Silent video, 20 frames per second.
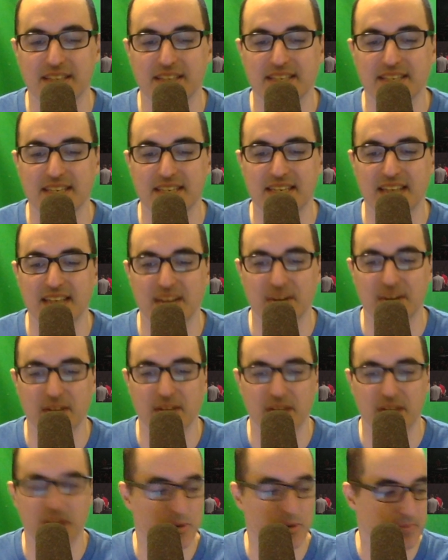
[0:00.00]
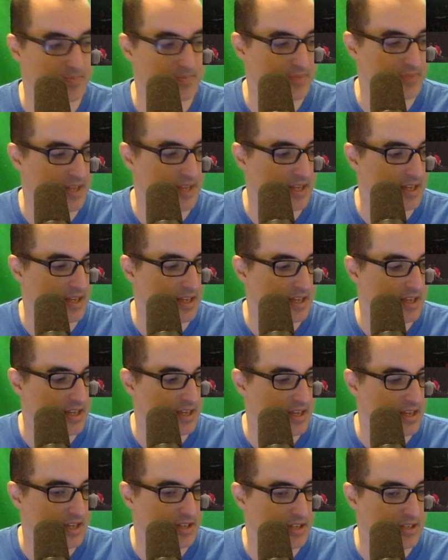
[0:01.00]
scenario.
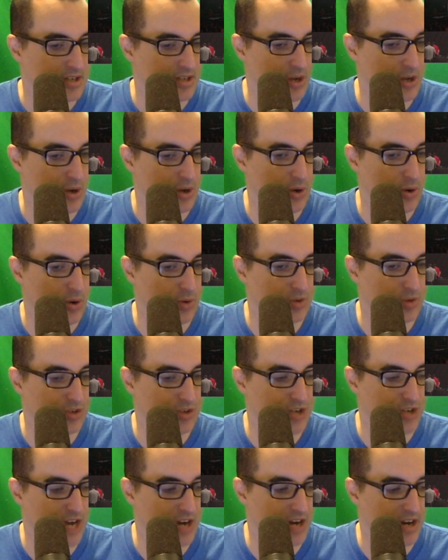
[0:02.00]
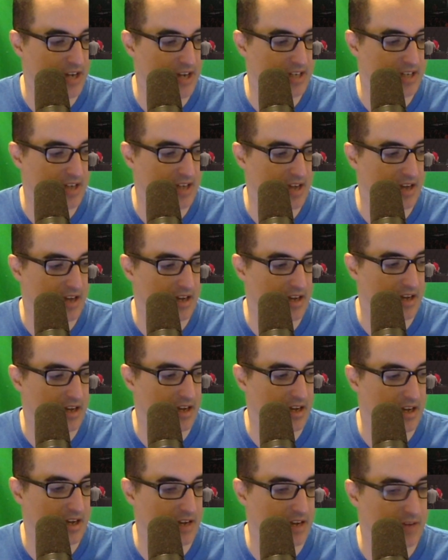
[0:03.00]
So Jarrett,
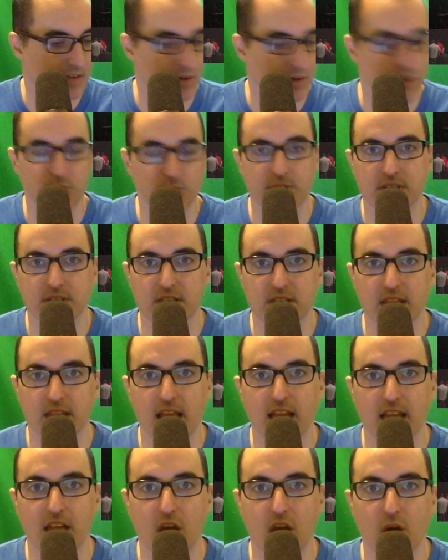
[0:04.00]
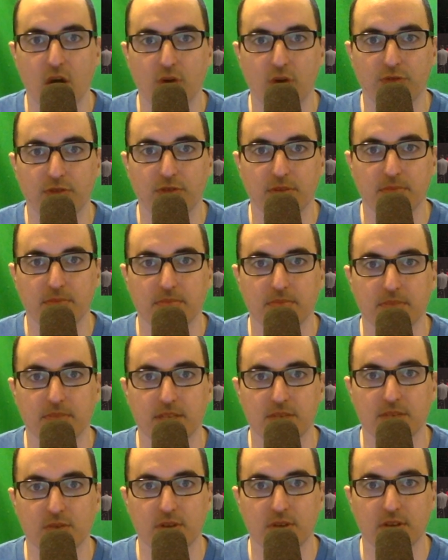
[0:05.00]
of course, was let go from
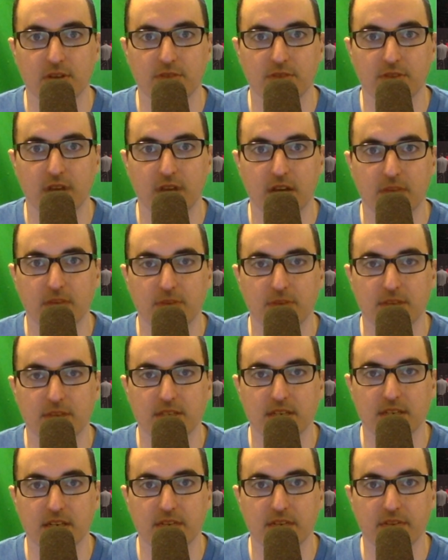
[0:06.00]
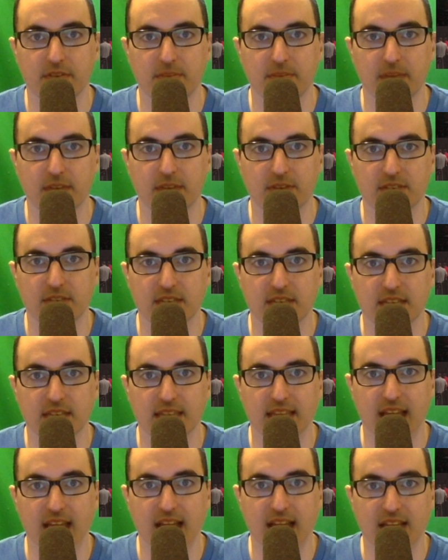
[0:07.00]
his role of president of Impact Wrestling
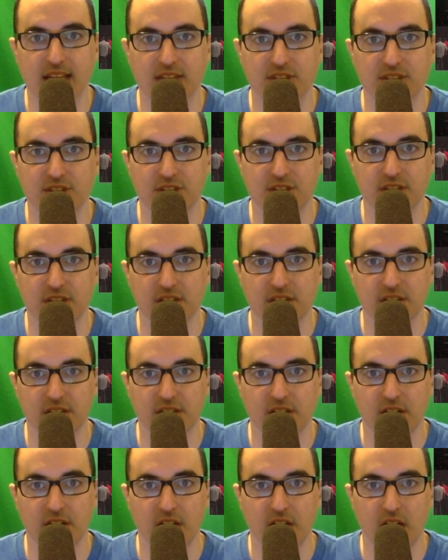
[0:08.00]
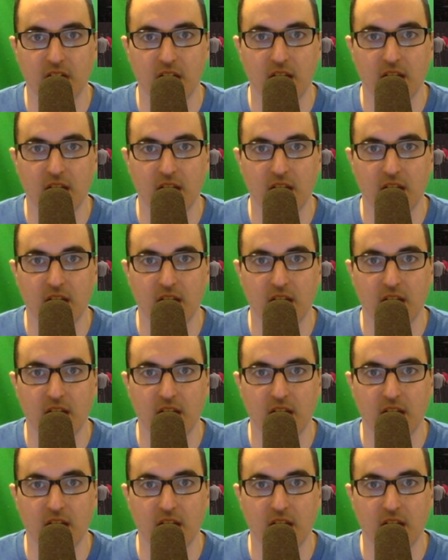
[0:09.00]
last year,